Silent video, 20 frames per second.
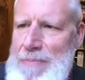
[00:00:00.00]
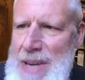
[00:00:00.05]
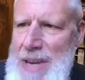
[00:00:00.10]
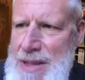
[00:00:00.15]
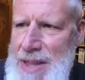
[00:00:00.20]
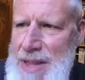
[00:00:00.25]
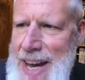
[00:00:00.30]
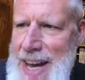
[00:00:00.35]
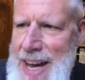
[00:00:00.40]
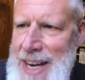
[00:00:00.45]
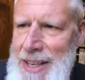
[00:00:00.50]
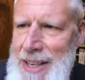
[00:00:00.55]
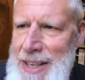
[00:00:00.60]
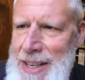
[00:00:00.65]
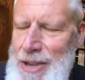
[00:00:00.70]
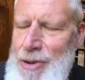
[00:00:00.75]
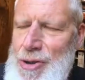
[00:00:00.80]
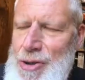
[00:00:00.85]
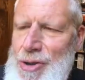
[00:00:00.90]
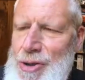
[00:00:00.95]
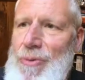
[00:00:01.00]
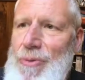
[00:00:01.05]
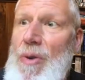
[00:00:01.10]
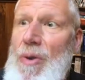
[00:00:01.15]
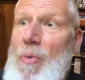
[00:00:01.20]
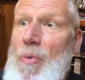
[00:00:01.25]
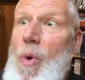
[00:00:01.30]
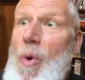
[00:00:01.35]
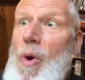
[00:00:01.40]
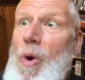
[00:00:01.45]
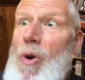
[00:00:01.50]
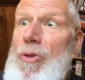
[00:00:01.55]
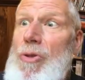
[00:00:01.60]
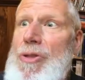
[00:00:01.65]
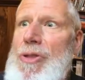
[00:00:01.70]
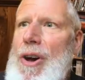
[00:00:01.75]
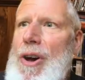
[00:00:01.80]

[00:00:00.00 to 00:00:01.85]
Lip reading: methane is to reward